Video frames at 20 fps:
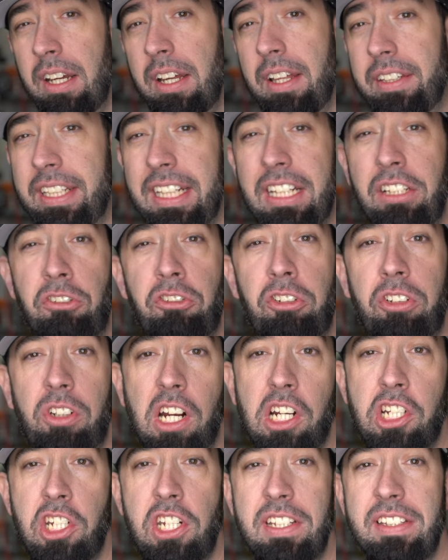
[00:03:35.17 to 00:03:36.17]
The
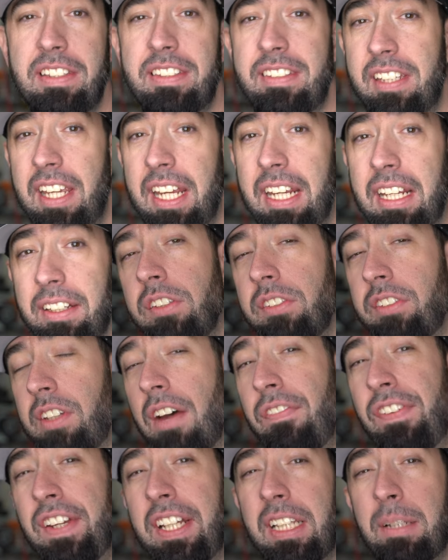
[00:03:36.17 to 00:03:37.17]
instructions say
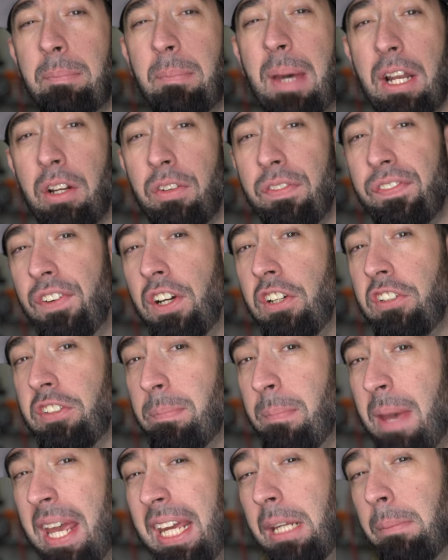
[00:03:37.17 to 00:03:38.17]
scuffing the metal first
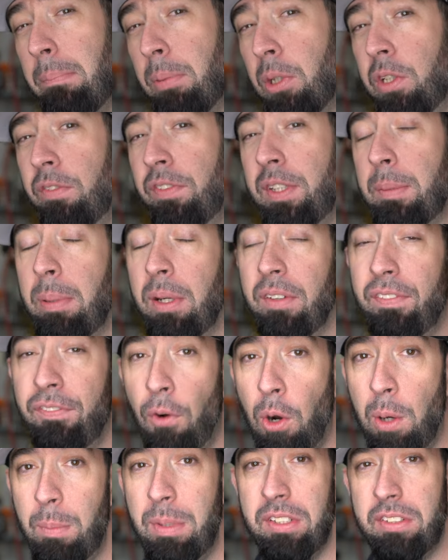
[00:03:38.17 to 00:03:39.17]
may improve the
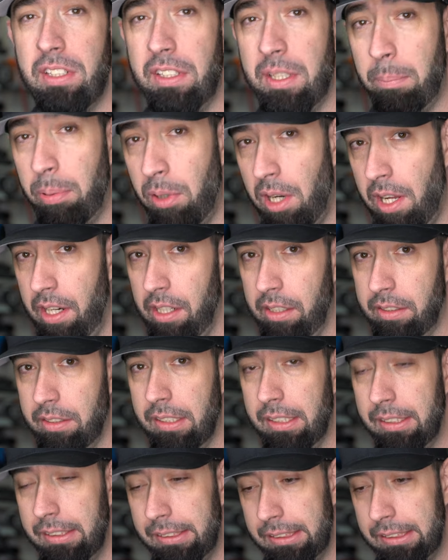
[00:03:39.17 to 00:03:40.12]
performance of the product.